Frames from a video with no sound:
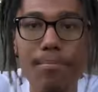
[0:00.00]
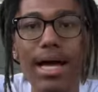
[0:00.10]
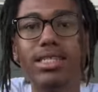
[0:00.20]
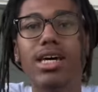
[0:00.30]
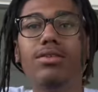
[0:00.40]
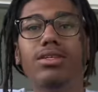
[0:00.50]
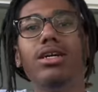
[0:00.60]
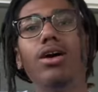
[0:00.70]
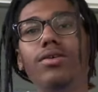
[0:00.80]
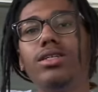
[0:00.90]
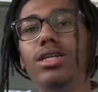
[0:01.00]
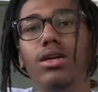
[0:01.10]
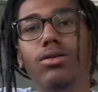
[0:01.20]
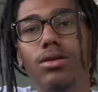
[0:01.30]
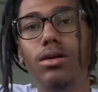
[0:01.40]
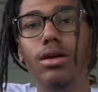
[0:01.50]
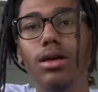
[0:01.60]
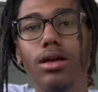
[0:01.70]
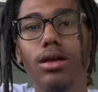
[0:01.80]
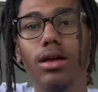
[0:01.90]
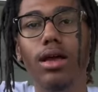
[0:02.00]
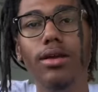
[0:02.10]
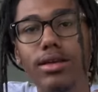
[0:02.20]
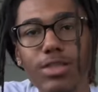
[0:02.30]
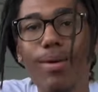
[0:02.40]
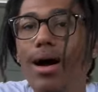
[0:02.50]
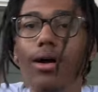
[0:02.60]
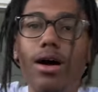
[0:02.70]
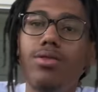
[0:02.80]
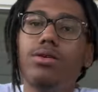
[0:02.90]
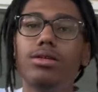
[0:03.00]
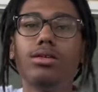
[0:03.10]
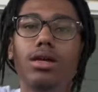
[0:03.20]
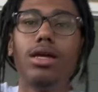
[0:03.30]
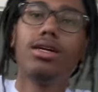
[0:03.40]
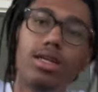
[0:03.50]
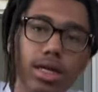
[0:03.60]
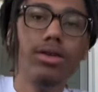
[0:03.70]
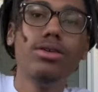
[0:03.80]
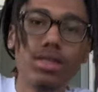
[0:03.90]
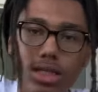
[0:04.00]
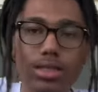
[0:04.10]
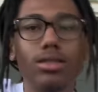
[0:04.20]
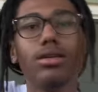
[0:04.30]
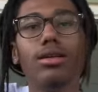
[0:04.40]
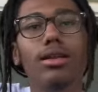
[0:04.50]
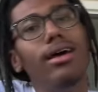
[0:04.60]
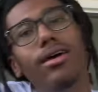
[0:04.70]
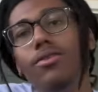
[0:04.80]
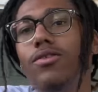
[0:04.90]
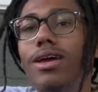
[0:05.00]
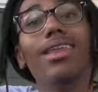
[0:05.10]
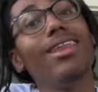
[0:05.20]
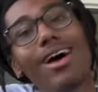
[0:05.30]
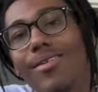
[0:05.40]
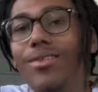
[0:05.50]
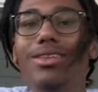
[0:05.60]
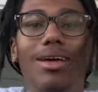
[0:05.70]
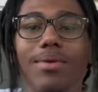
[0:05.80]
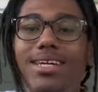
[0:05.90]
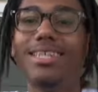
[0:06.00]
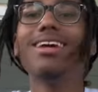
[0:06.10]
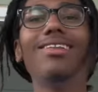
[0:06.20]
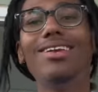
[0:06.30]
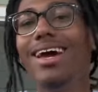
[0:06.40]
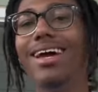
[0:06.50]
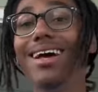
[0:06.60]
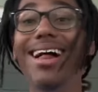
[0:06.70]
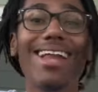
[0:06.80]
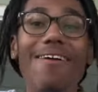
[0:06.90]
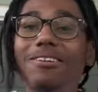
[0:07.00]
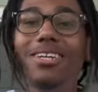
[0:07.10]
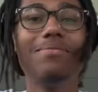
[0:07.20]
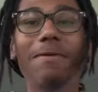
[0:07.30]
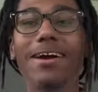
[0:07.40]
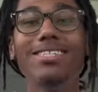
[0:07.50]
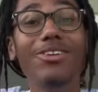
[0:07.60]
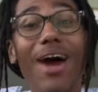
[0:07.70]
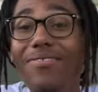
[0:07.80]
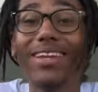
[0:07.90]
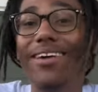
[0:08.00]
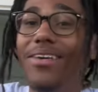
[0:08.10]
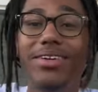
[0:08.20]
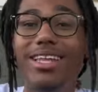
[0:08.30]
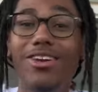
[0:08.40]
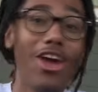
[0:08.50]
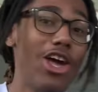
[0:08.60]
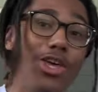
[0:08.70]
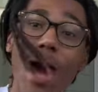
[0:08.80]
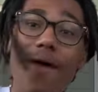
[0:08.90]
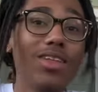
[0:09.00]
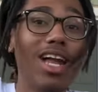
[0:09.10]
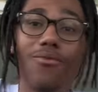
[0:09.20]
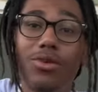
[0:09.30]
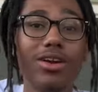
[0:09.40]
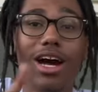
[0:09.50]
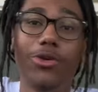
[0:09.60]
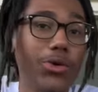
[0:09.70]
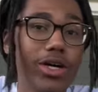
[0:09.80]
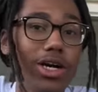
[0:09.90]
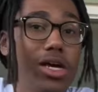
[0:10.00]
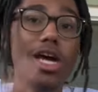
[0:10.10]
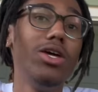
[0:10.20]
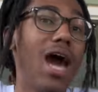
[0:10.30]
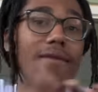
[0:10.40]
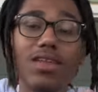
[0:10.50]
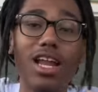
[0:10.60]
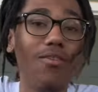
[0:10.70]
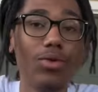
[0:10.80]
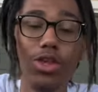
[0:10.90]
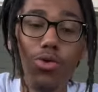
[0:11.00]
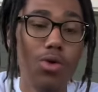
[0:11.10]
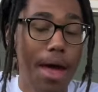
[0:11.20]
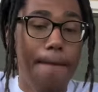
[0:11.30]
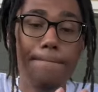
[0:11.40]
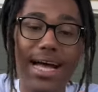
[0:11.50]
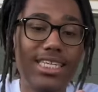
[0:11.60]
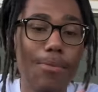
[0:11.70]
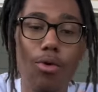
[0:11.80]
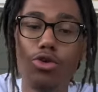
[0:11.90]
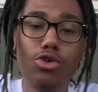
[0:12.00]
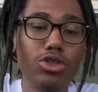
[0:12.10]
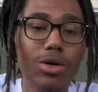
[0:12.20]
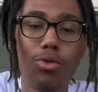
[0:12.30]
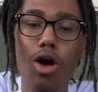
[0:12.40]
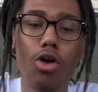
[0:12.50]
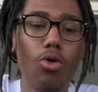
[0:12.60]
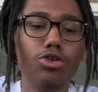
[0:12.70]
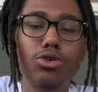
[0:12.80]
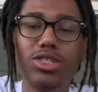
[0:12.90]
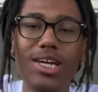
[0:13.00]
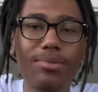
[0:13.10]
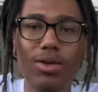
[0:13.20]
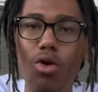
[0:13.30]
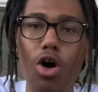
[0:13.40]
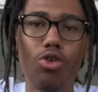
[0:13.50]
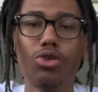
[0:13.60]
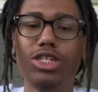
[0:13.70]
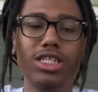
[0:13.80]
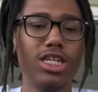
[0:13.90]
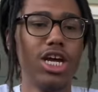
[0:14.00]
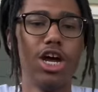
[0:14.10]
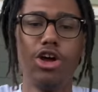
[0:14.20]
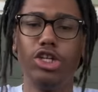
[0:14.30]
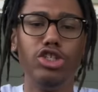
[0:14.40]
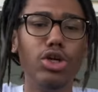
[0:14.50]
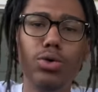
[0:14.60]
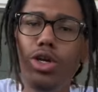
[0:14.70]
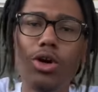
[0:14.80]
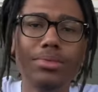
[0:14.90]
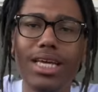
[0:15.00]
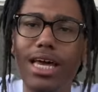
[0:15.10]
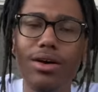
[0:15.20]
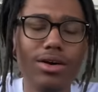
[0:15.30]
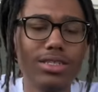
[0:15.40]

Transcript: best selves here on this channel and to inspire others and continue to just live. And love everything, because at the end of the day, life is an experience. You have to love everything. You have to love when you're not doing good. You have to love when you mess up or do something wrong or just do, you know what I'm saying?